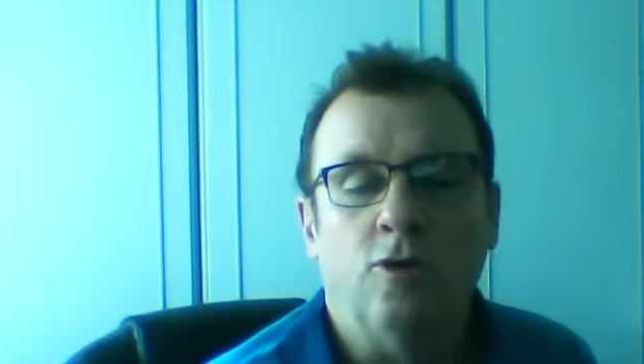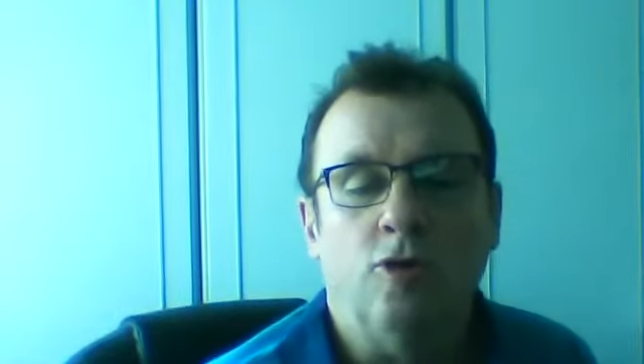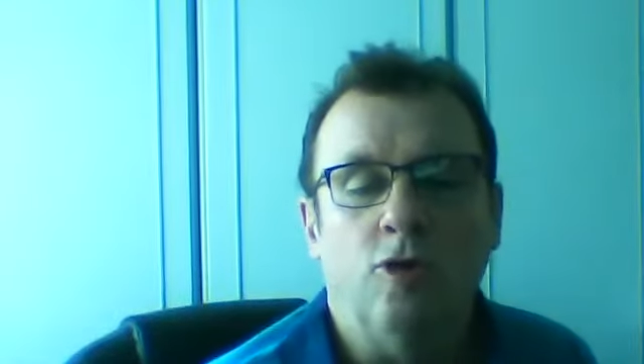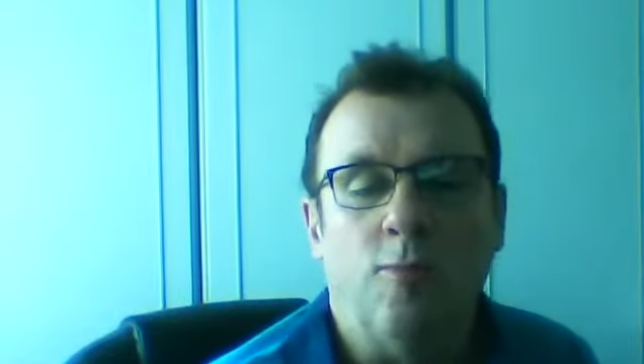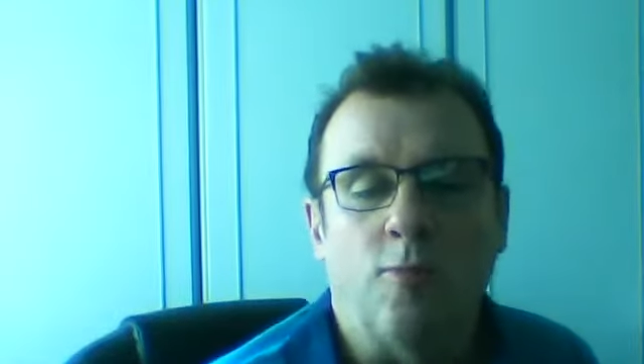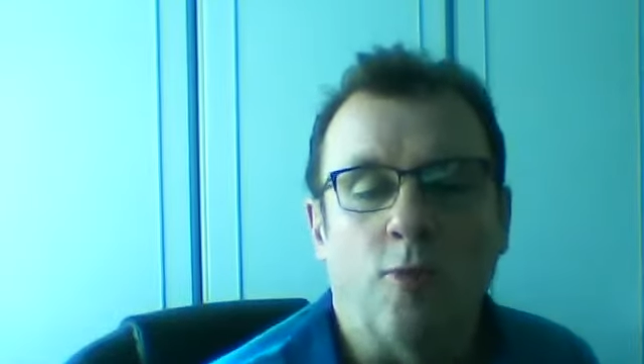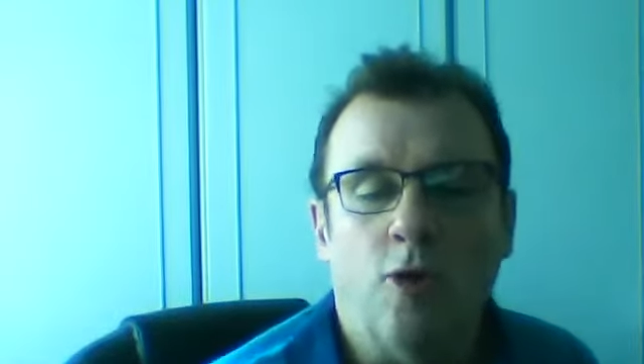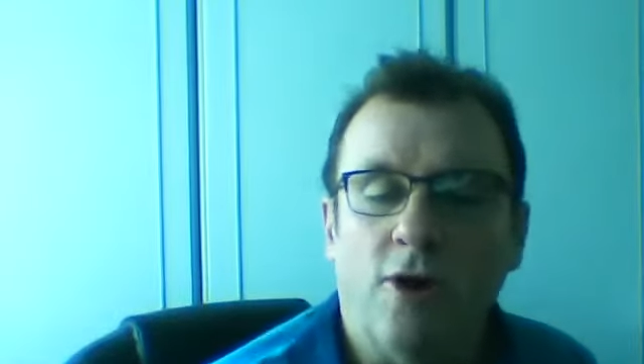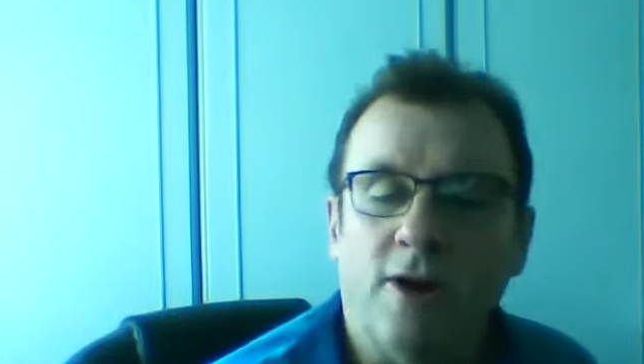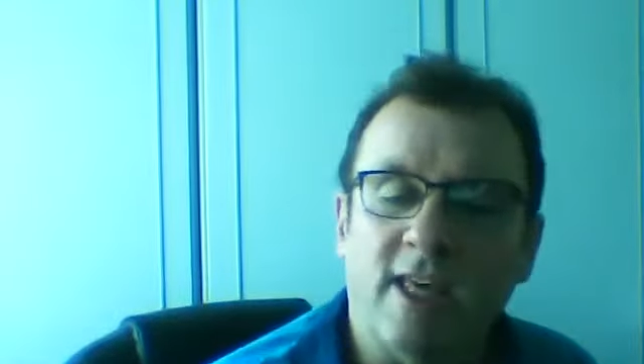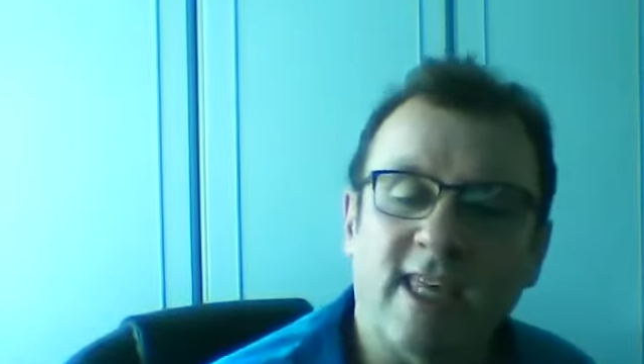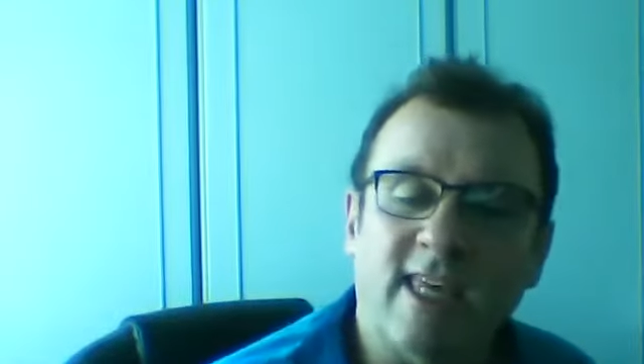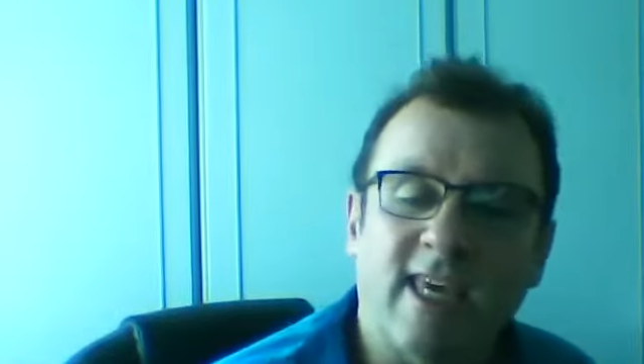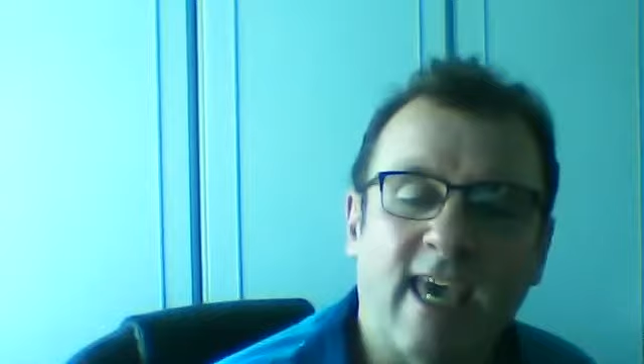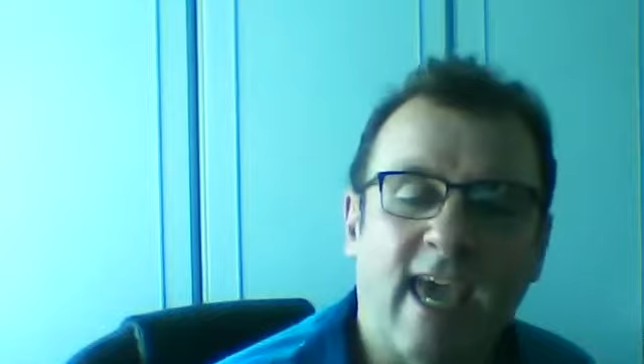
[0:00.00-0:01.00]
You brought
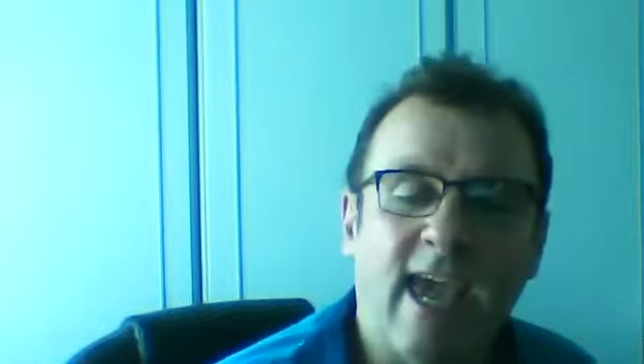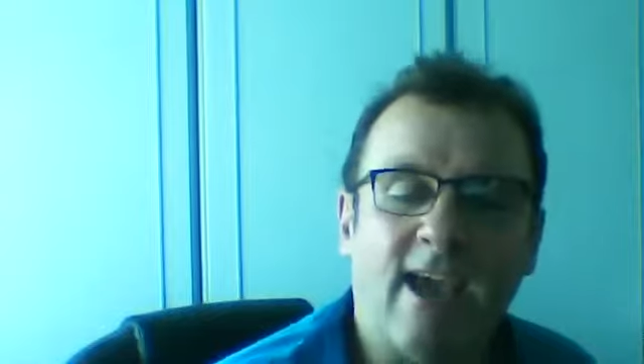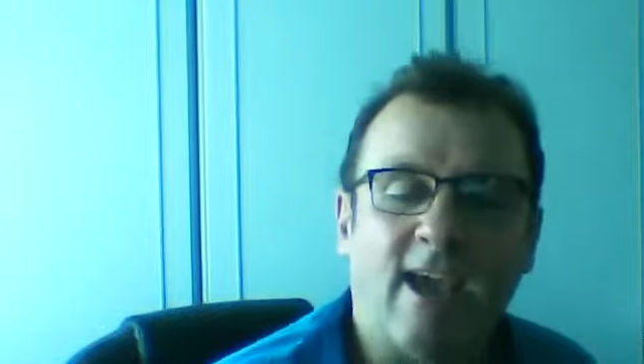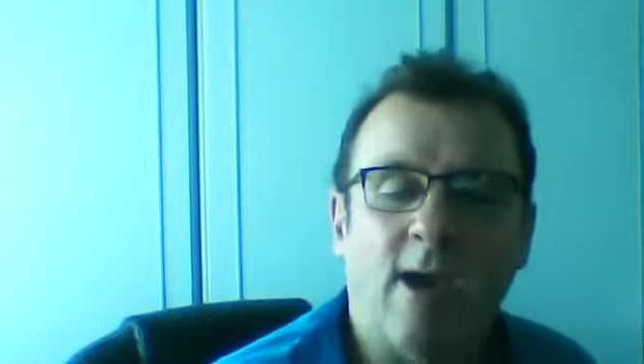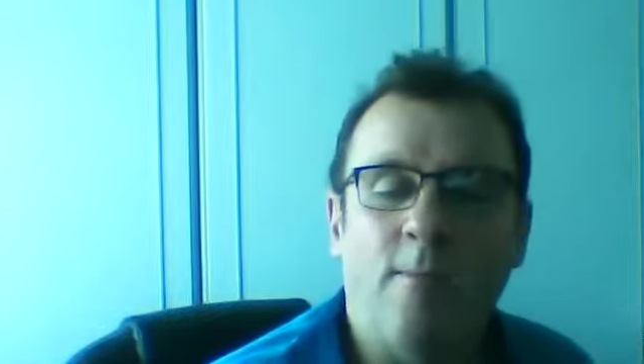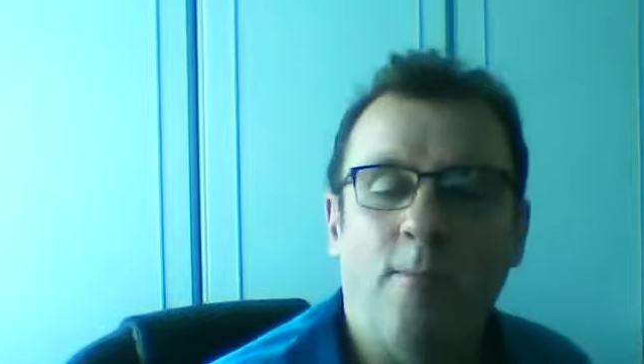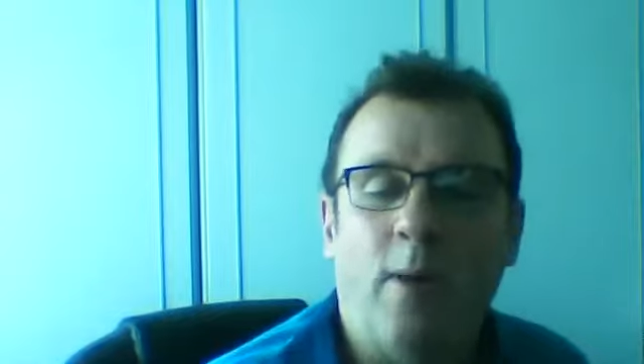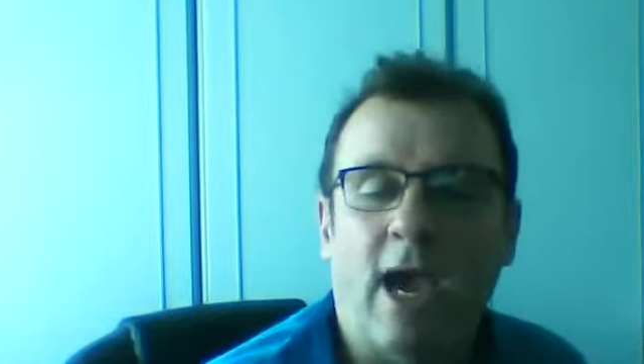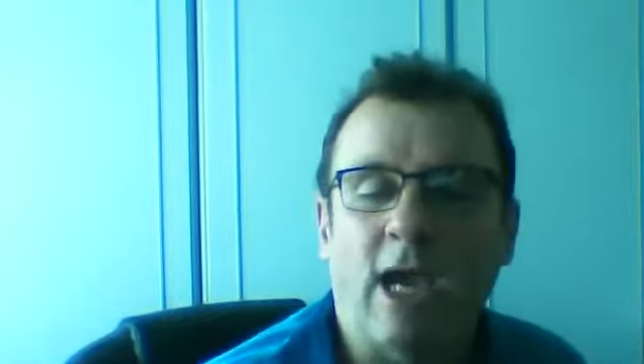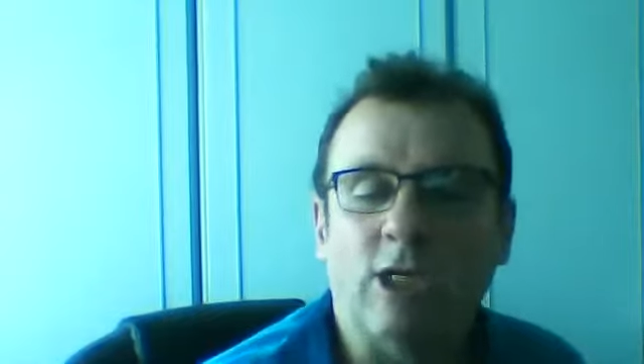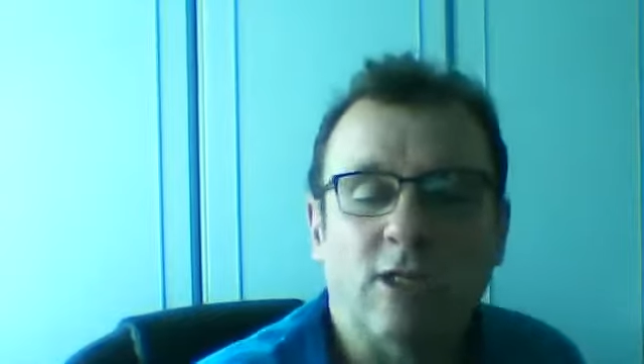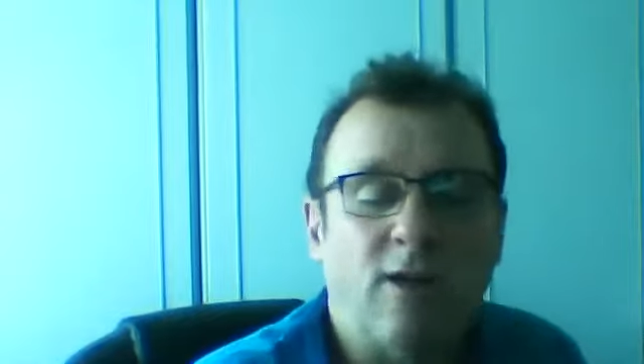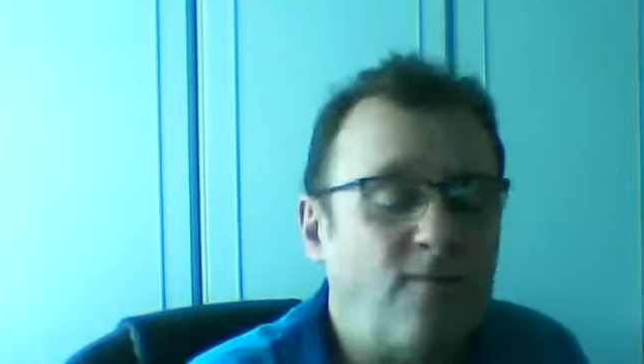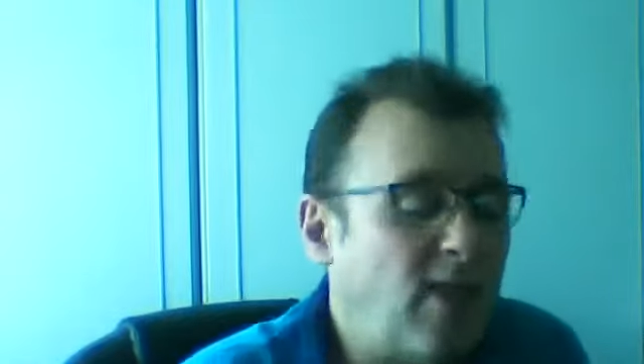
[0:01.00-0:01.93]
us care, compassion,